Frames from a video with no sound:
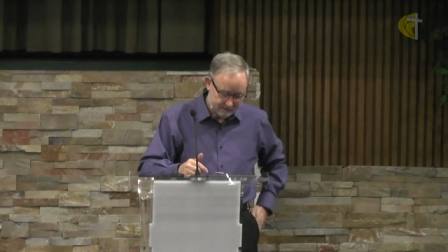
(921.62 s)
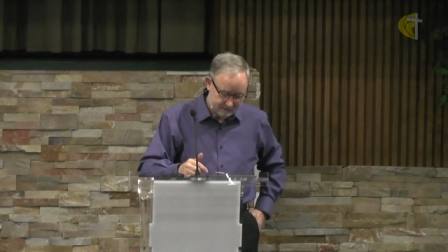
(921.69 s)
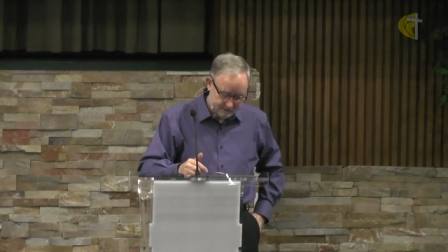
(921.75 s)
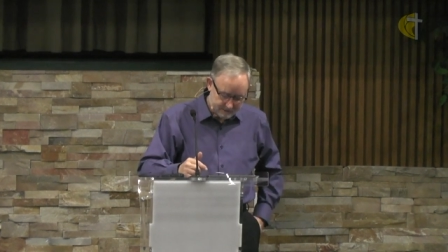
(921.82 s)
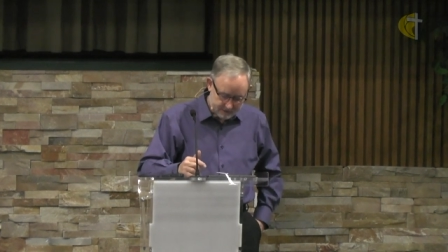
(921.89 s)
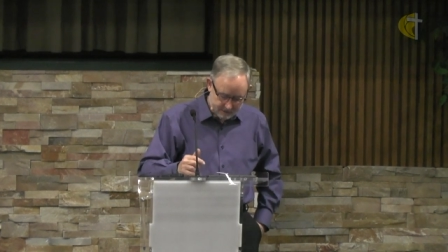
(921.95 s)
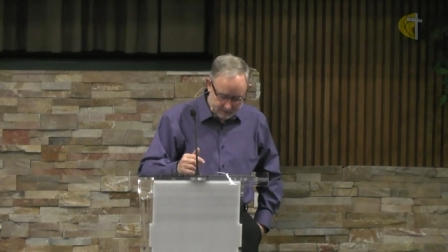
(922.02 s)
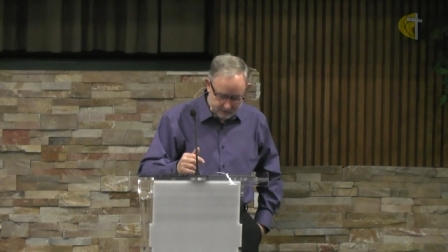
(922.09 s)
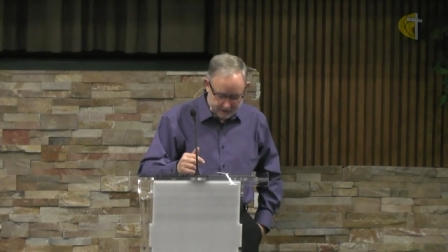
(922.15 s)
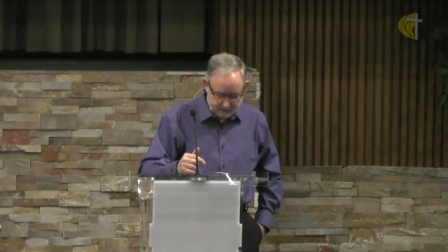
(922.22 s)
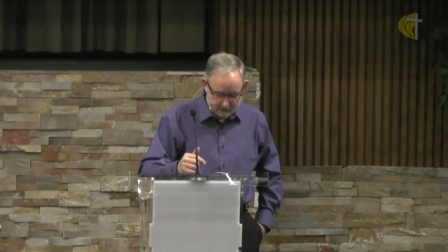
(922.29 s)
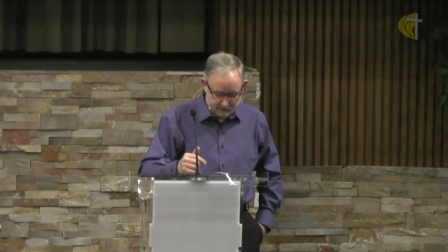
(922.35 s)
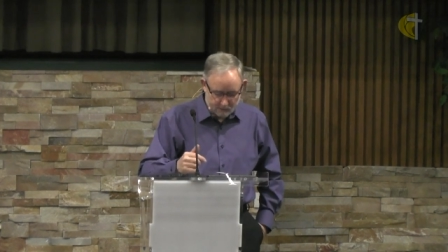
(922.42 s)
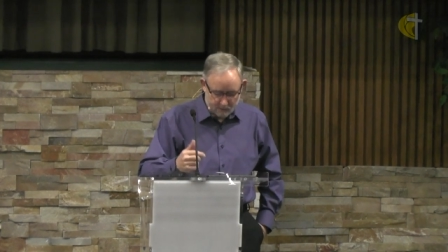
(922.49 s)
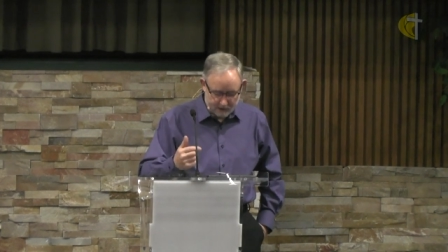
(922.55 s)
There's no
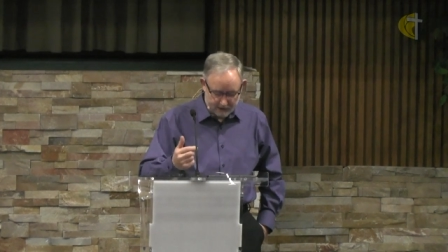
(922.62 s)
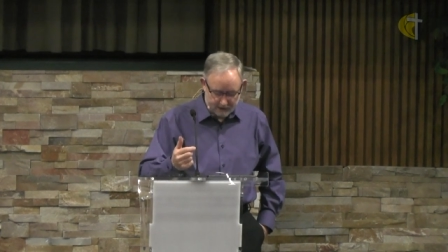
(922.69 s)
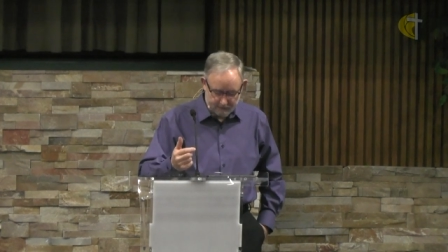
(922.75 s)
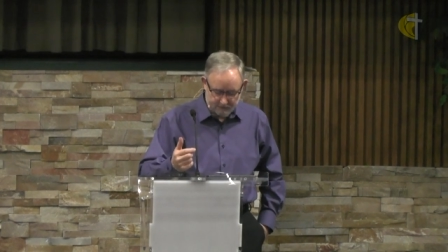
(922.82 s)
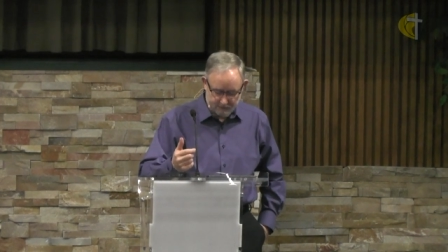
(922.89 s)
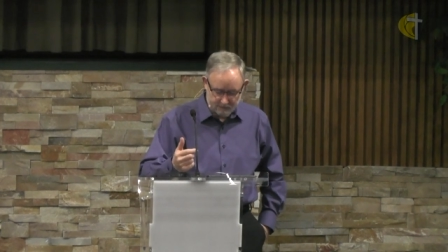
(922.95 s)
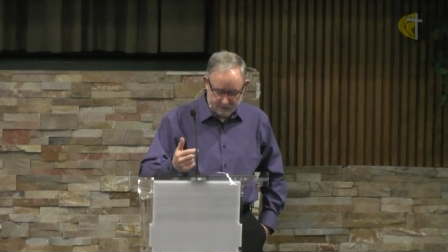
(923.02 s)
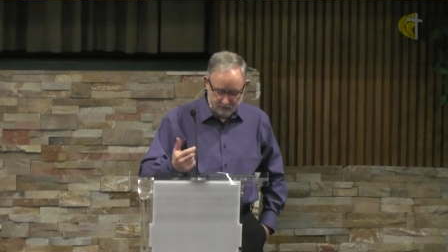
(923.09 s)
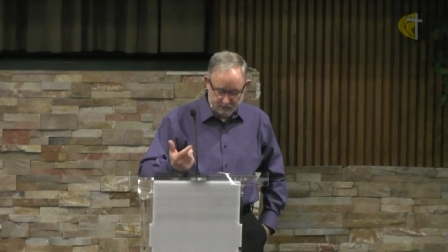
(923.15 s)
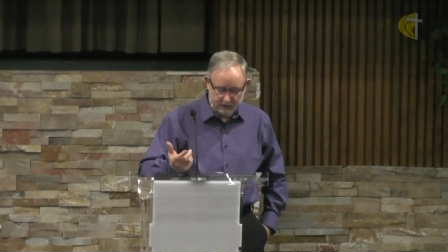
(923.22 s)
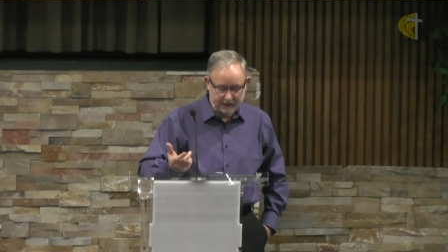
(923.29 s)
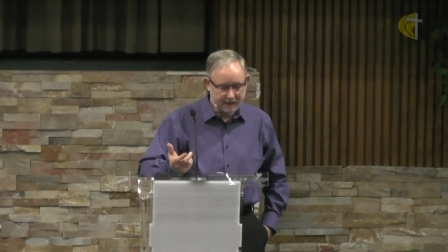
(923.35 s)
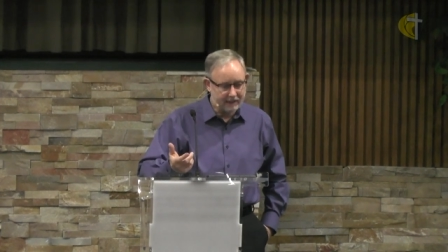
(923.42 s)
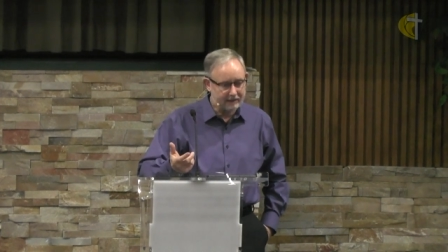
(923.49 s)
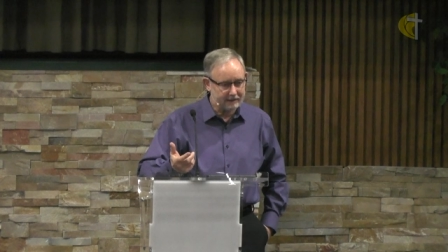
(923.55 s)
getting away from the
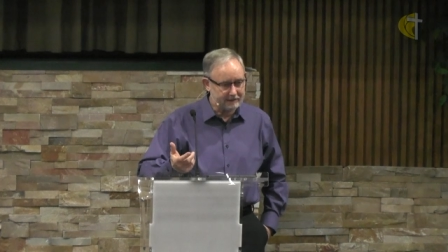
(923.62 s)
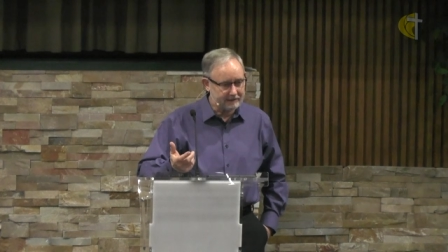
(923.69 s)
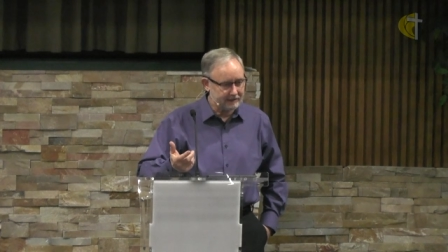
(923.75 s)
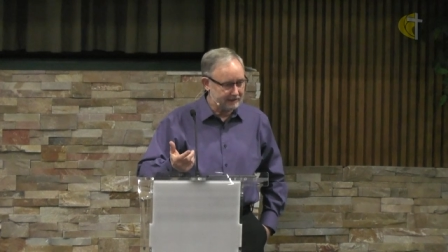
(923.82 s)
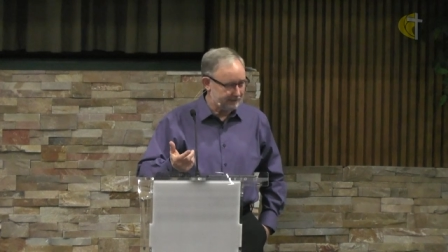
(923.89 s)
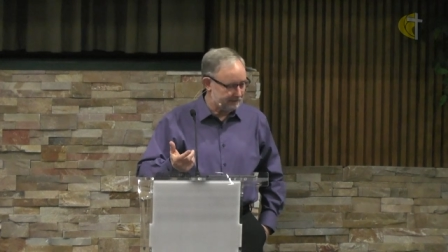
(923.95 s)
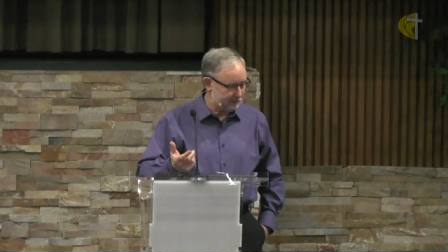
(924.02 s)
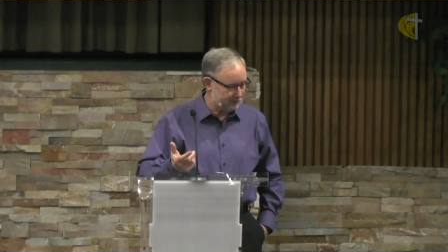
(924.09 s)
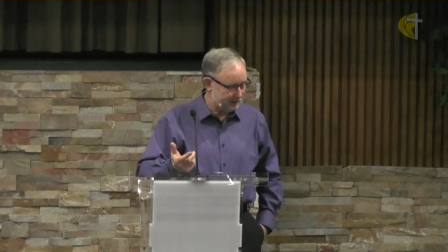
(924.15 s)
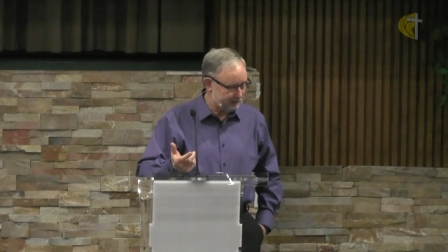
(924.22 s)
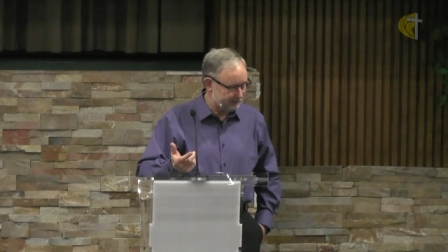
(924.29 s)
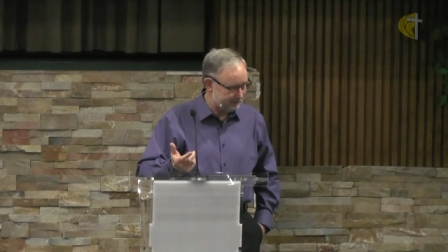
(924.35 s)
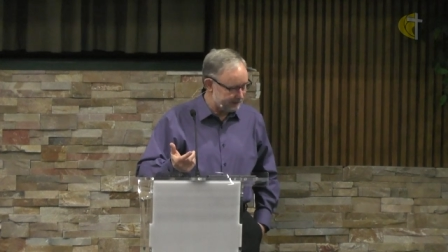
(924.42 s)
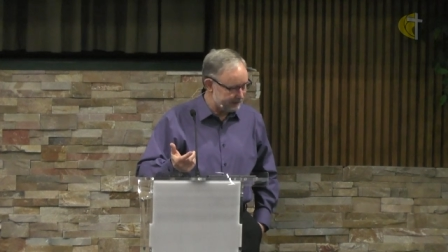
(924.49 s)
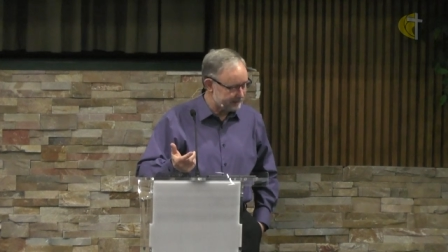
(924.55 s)
reality of the
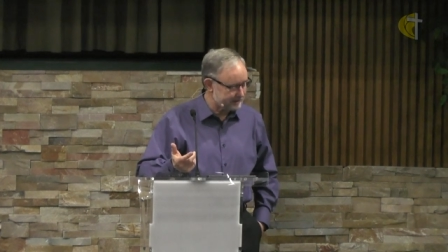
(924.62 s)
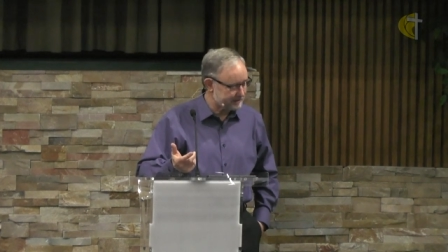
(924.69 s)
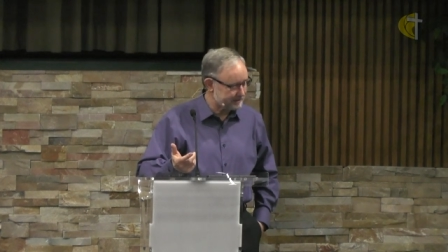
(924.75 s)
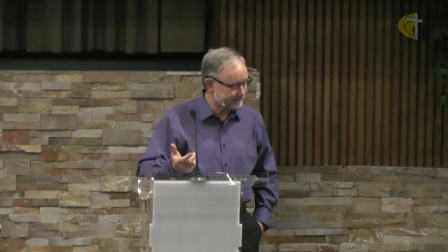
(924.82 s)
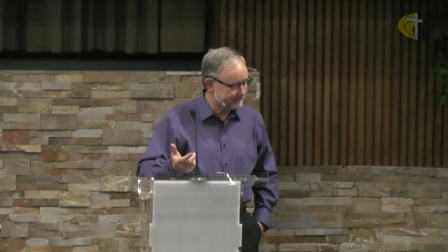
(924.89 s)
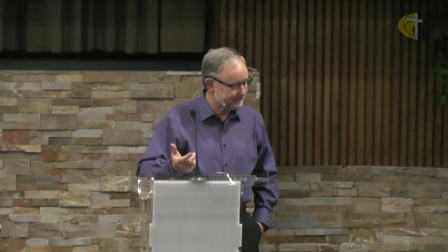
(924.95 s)
wilderness